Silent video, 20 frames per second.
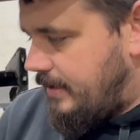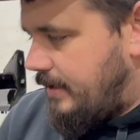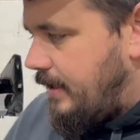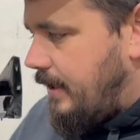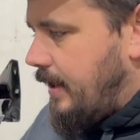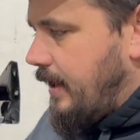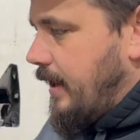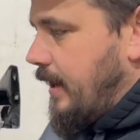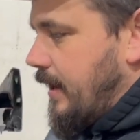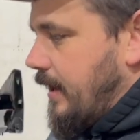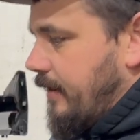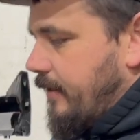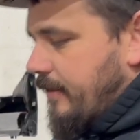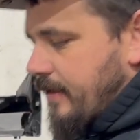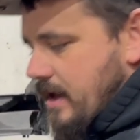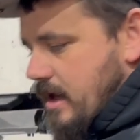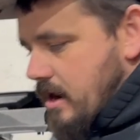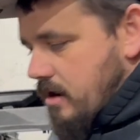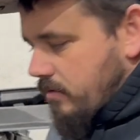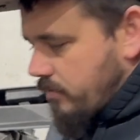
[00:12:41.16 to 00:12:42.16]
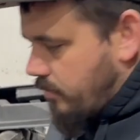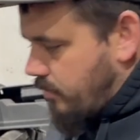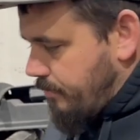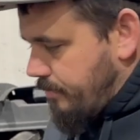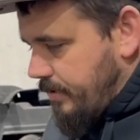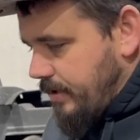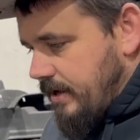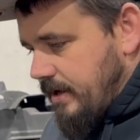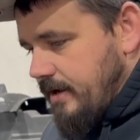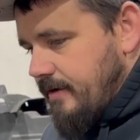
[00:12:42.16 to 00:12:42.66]
And that will
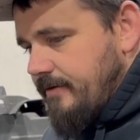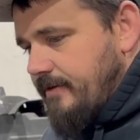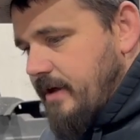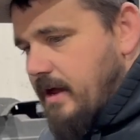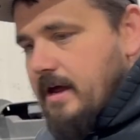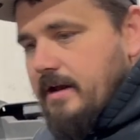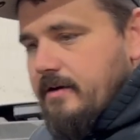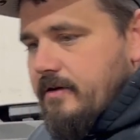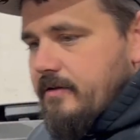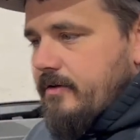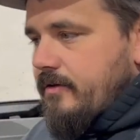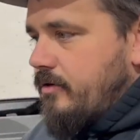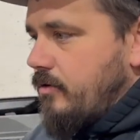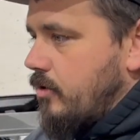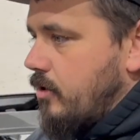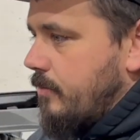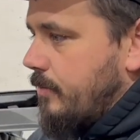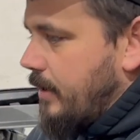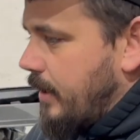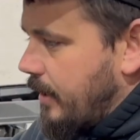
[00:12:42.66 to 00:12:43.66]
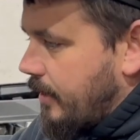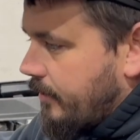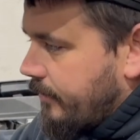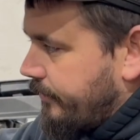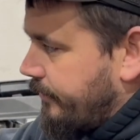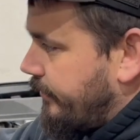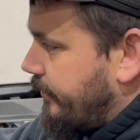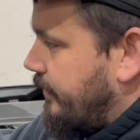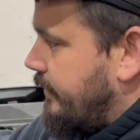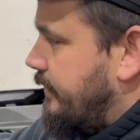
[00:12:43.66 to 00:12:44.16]
be the end of the door
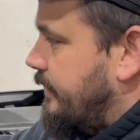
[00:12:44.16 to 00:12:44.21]
bars.